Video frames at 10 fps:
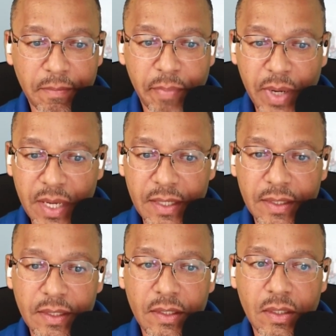But
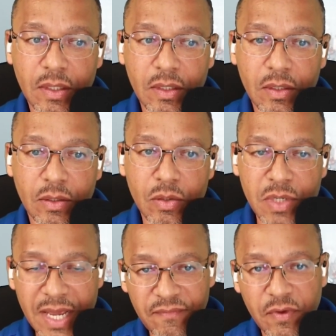you
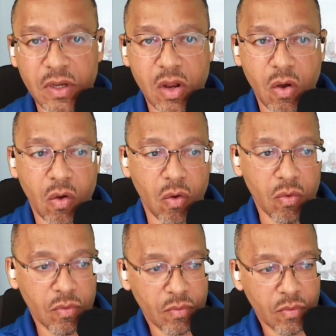never
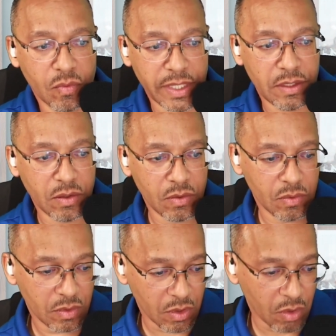know when
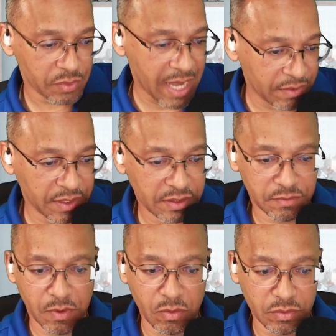you go down these
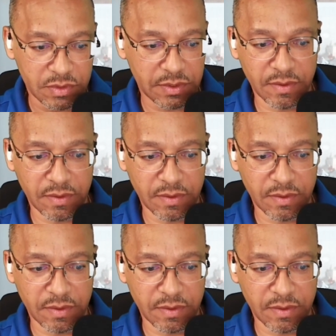roads of